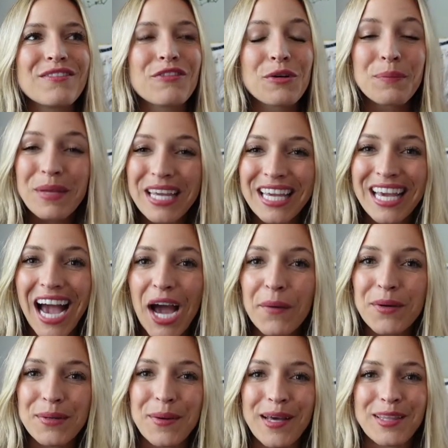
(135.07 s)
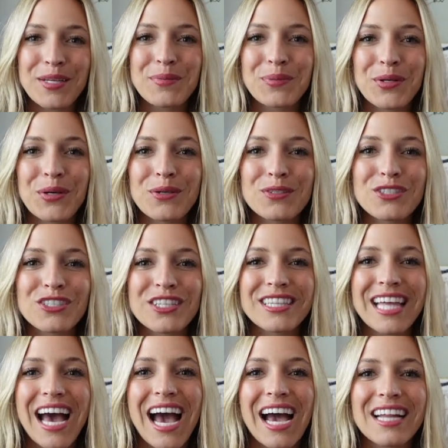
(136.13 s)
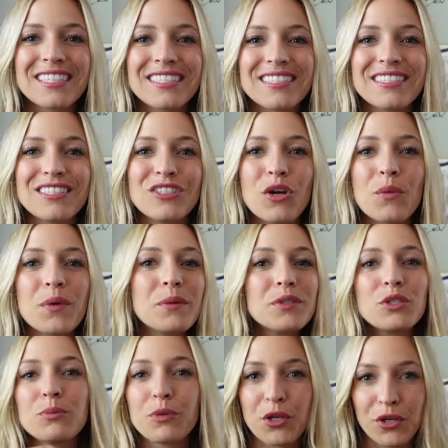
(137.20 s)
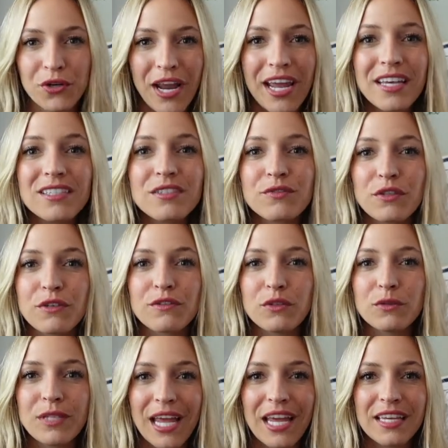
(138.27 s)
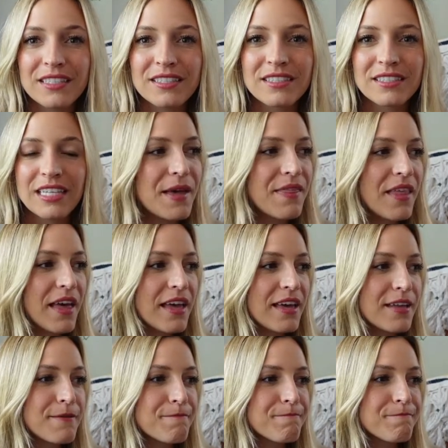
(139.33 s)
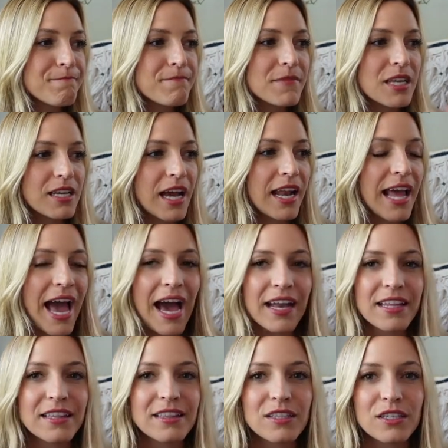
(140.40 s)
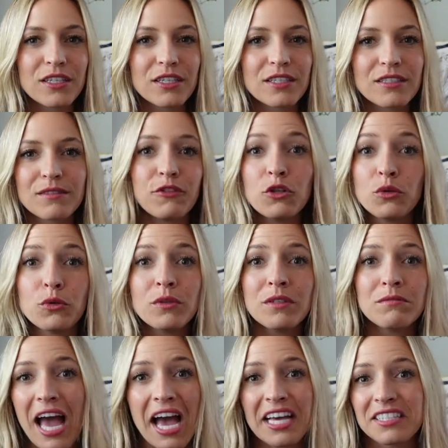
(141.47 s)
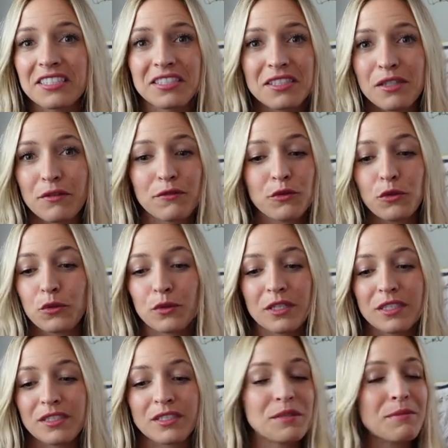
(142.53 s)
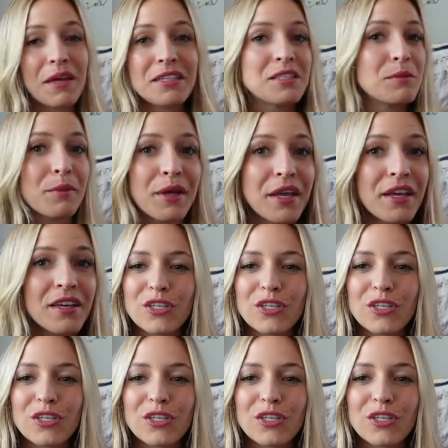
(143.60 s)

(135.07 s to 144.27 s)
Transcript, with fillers: for me, I went about the approach that, you know, we would do purees for a few days and then kind of add in the food as the food is meant to be.